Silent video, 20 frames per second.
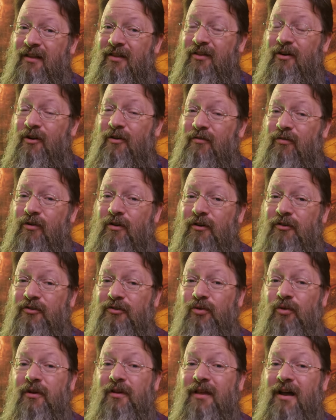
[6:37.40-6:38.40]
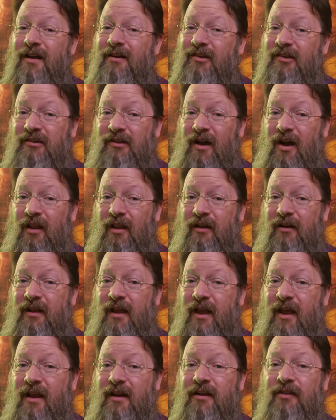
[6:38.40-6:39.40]
The overall storyline is solid,
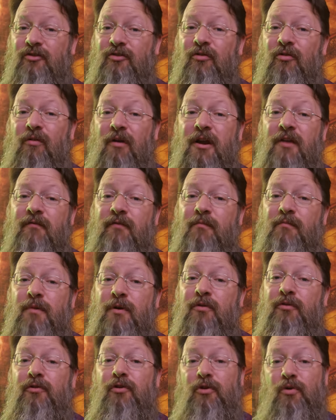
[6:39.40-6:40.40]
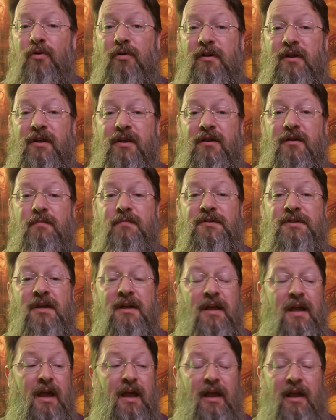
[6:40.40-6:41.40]
and it's great for both newer DMs
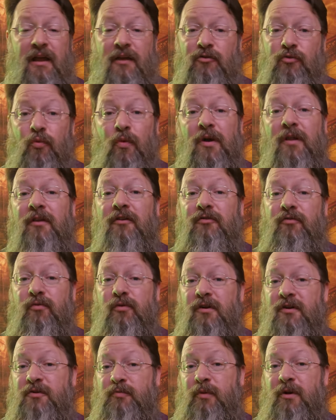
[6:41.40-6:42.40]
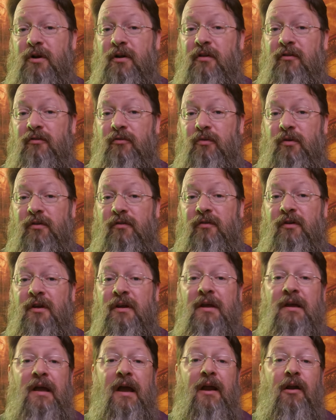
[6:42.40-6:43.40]
as well as for experienced ones.
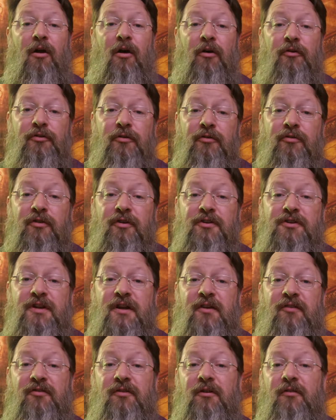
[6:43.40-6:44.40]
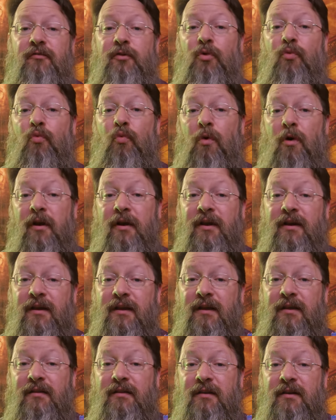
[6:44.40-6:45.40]
I'd also suggest that if you're wanting to
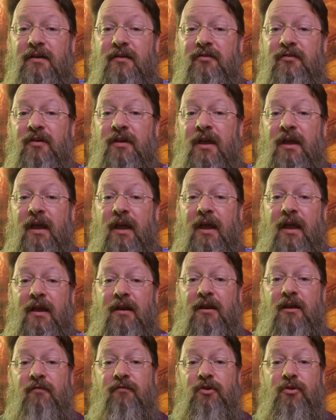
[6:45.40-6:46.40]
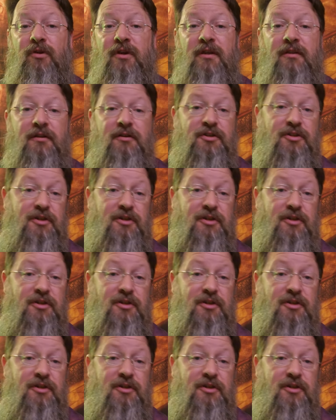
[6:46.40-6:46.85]
get this, and if you get the